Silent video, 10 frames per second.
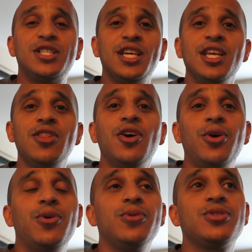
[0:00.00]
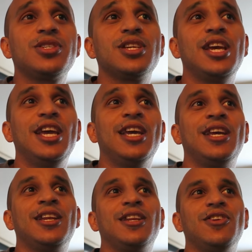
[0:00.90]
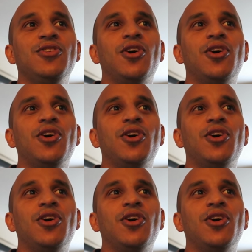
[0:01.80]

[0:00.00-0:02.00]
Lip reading: seen those in,